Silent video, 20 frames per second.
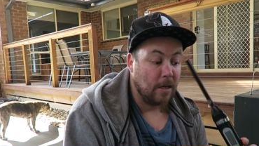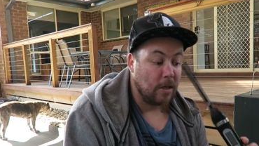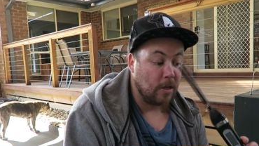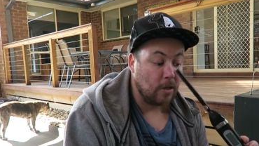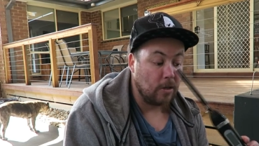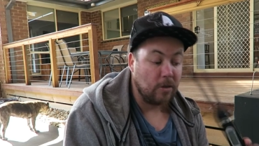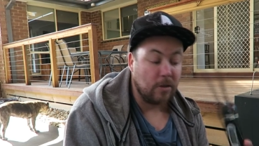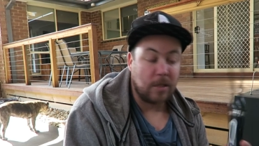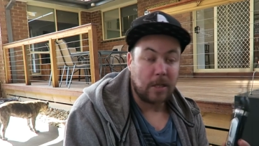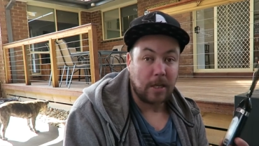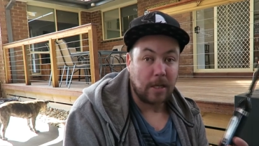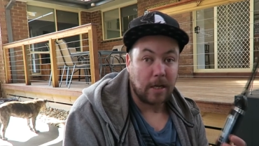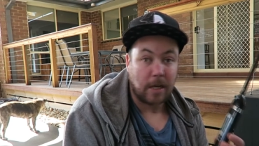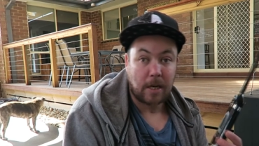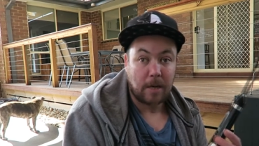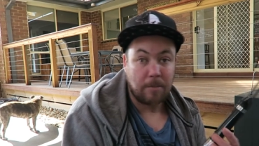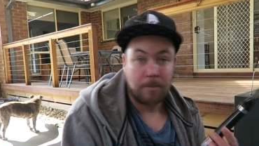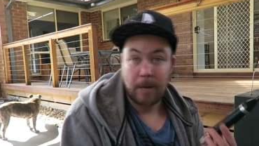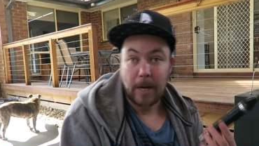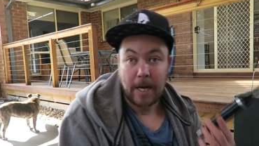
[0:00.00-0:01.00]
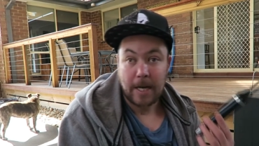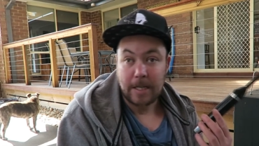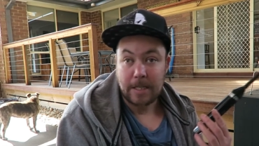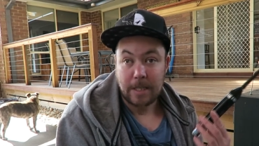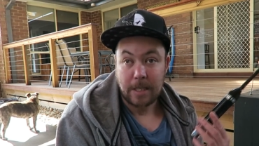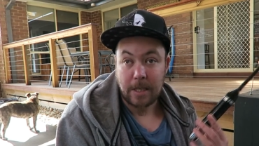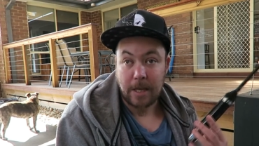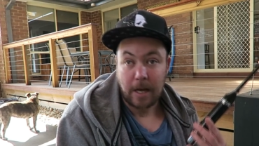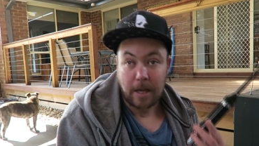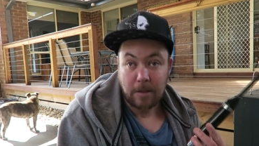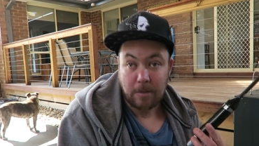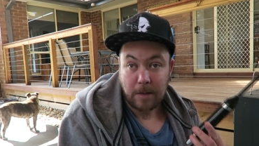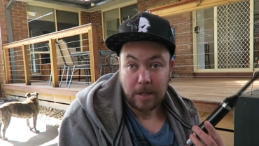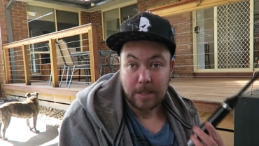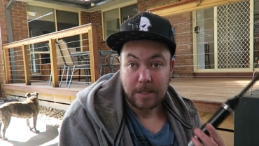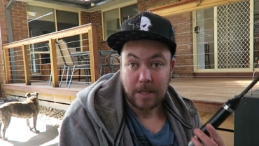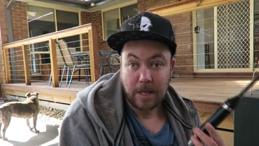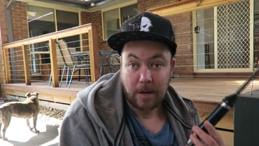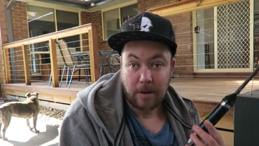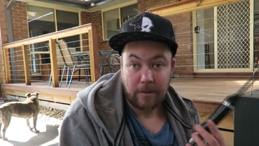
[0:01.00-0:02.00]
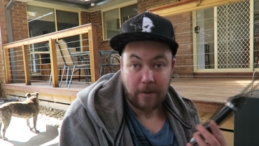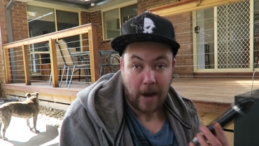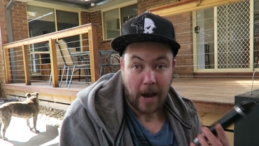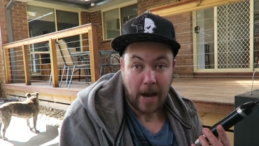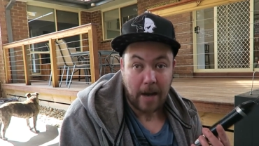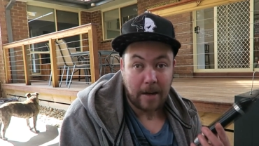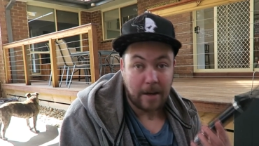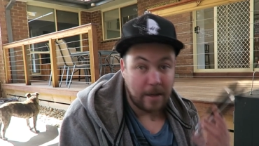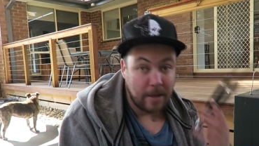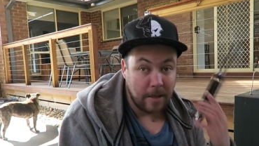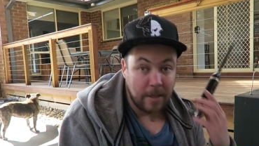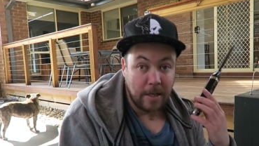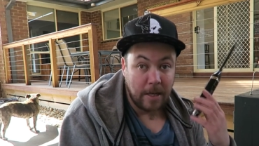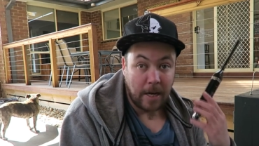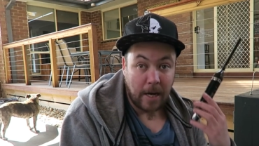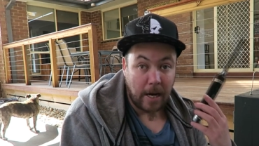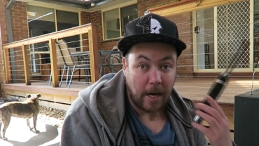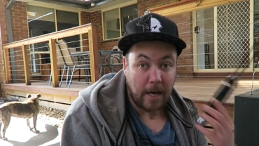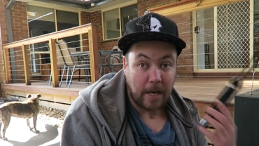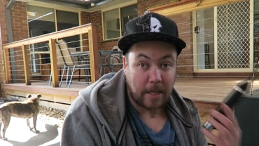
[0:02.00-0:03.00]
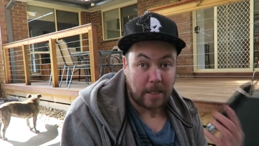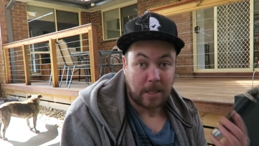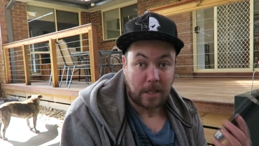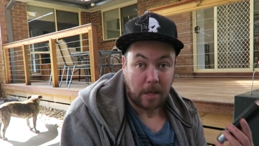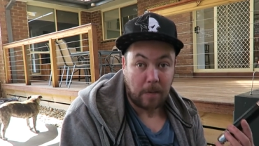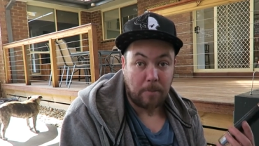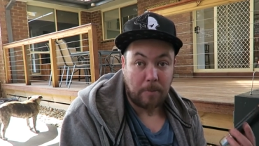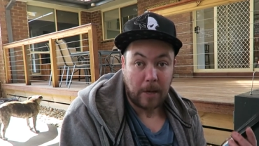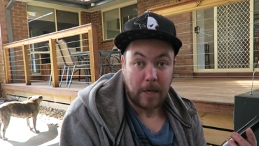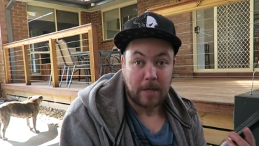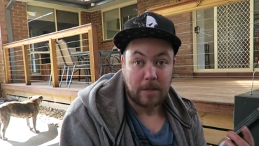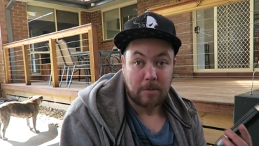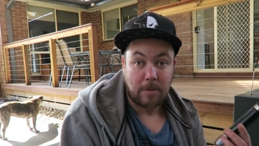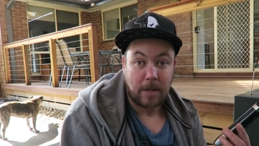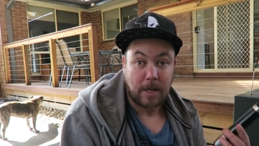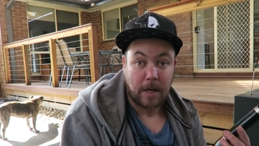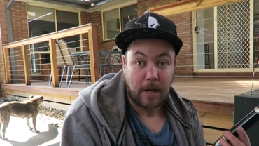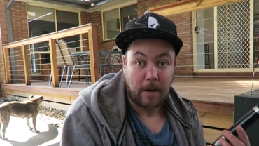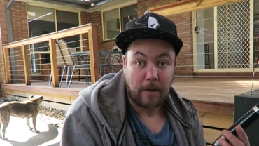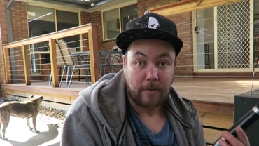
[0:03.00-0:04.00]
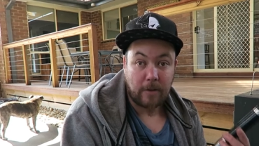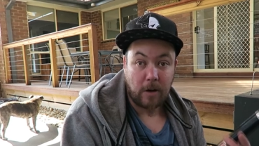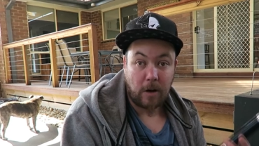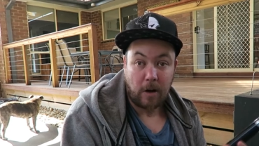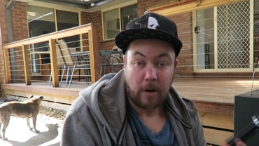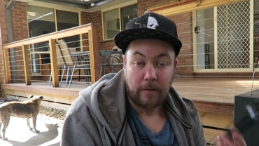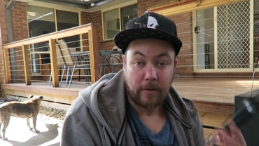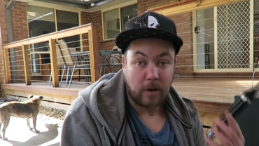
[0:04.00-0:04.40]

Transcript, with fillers: using it compared to the other ones that I've had, it's the best one that I've got.